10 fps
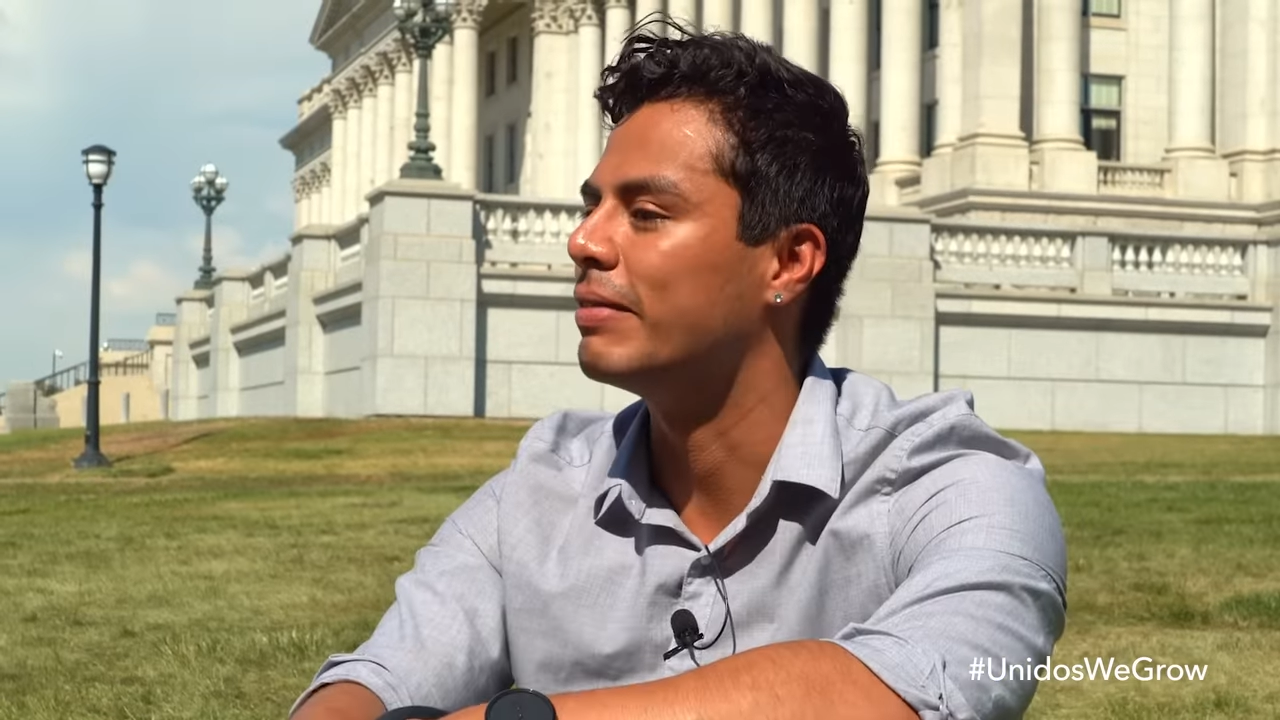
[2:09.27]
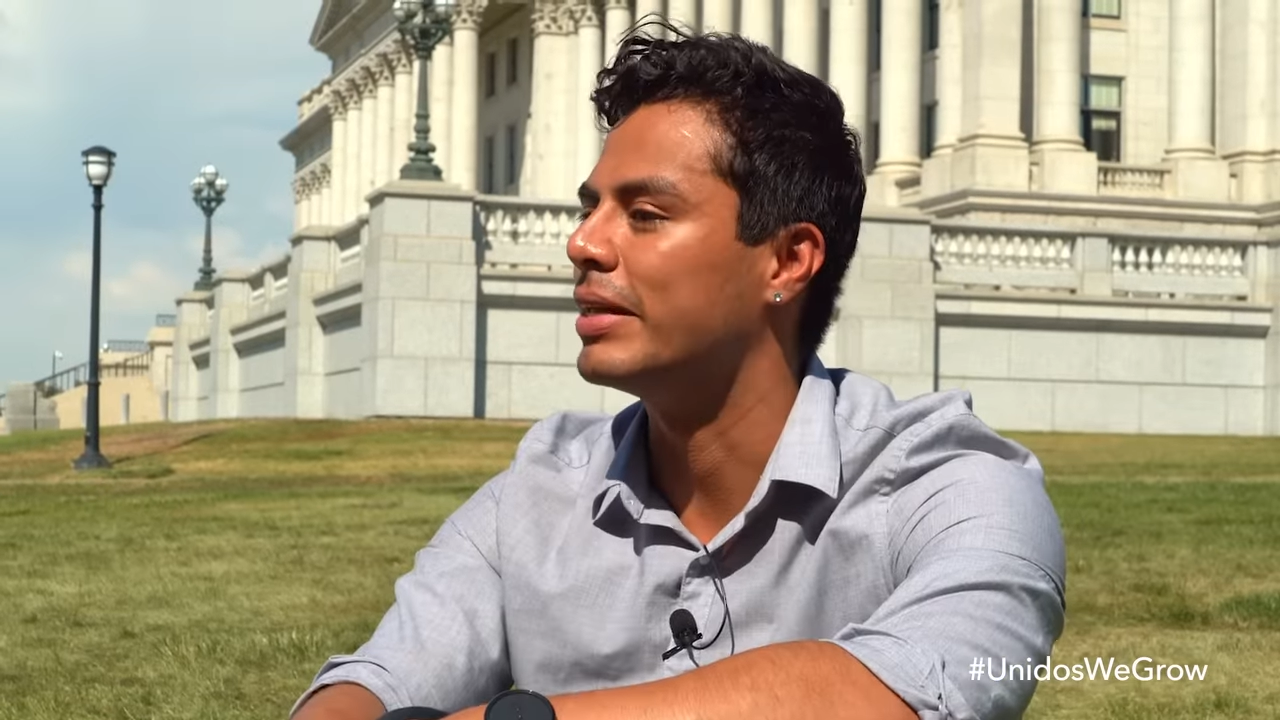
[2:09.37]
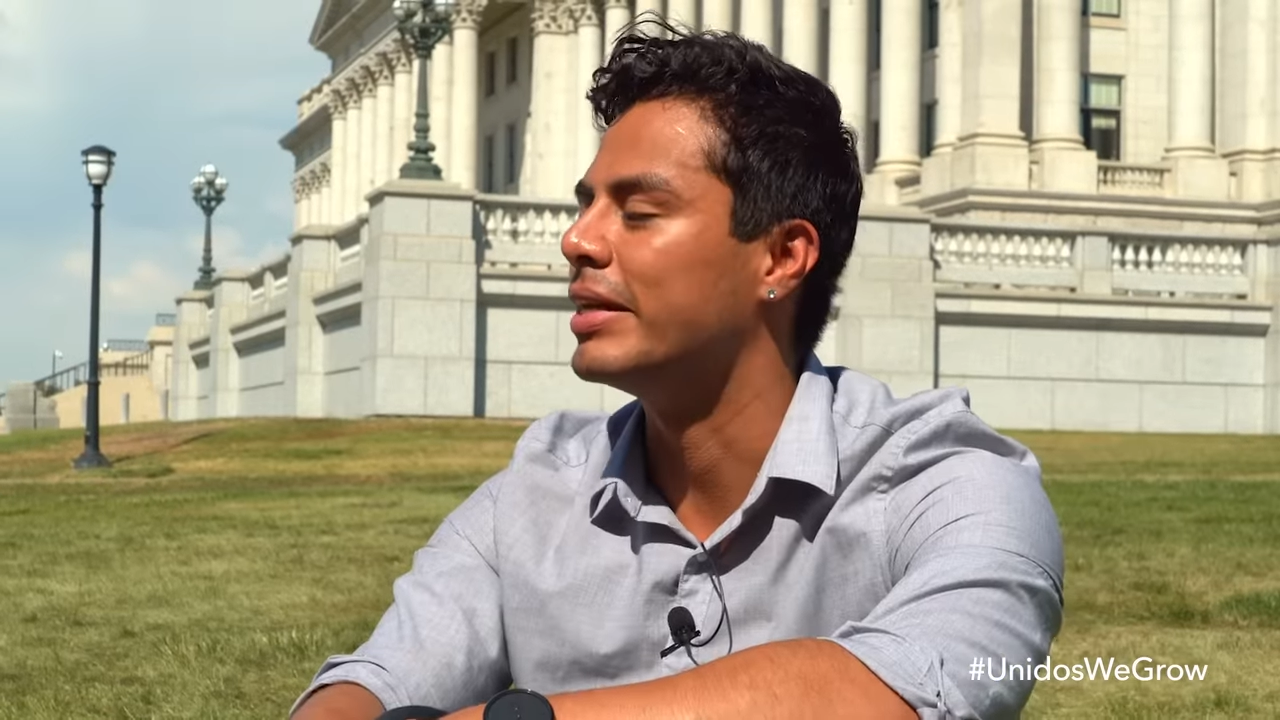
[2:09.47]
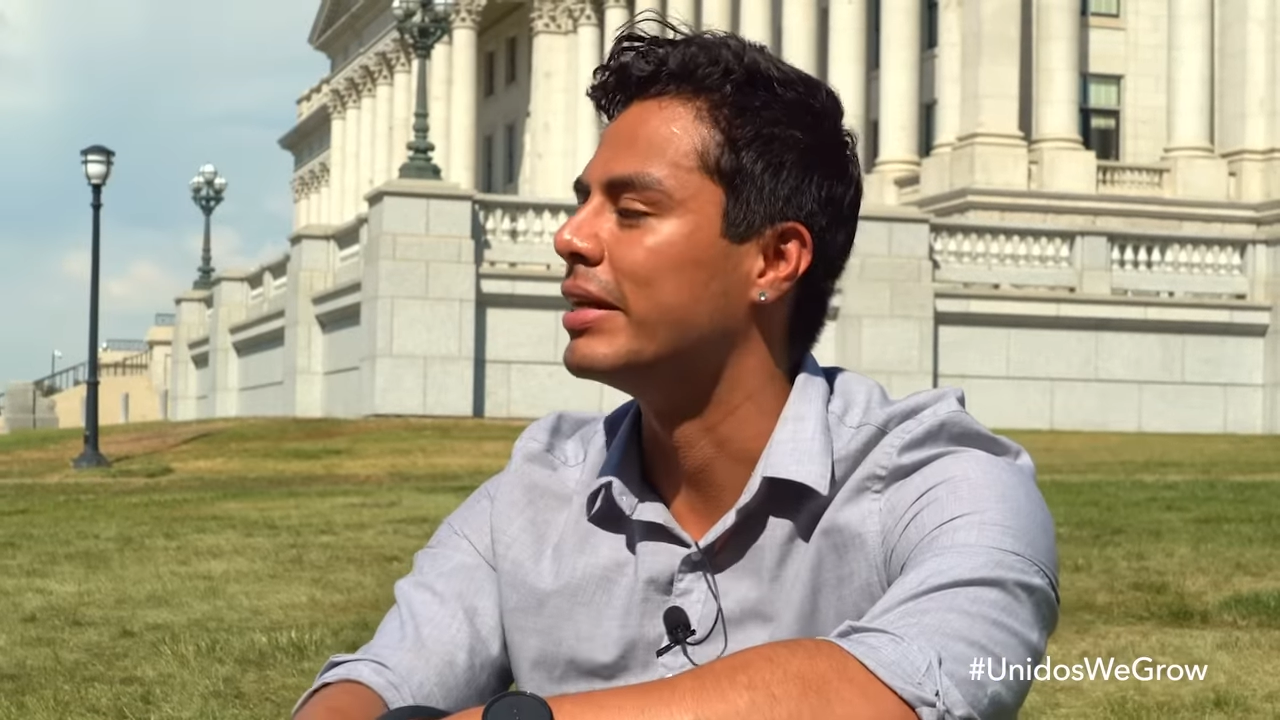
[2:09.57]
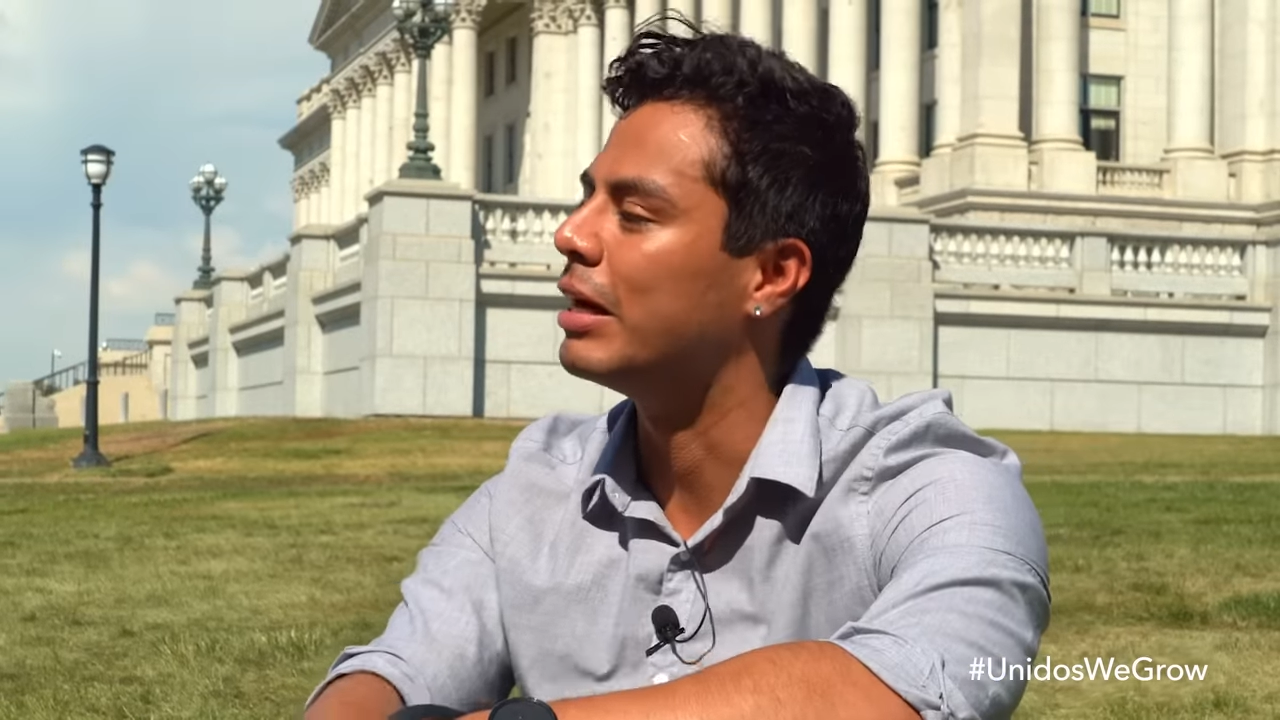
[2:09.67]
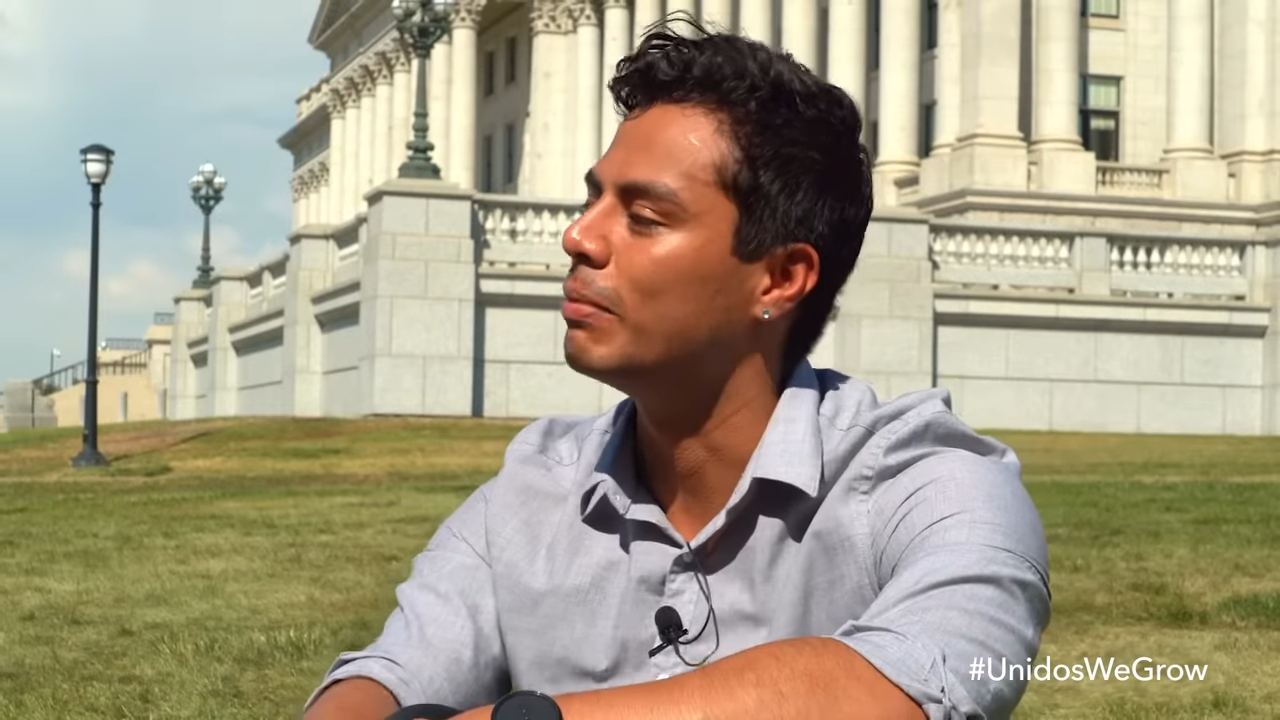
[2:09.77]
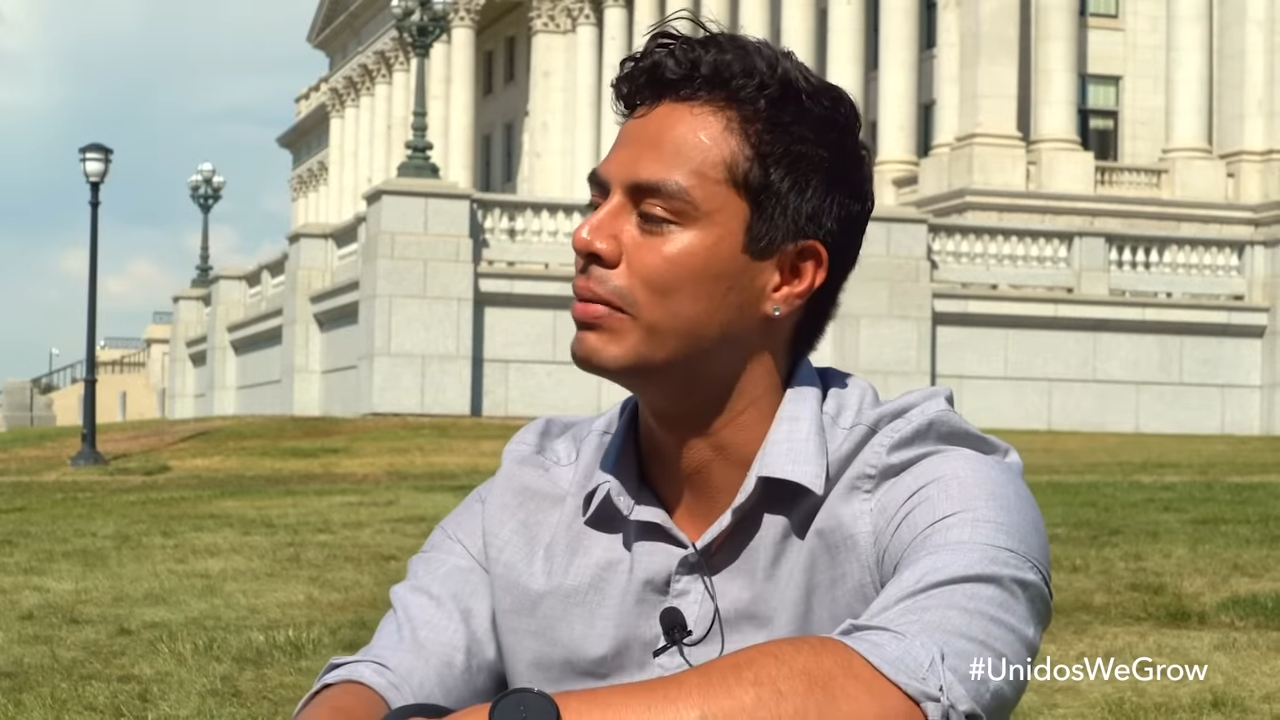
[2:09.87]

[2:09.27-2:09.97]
they need help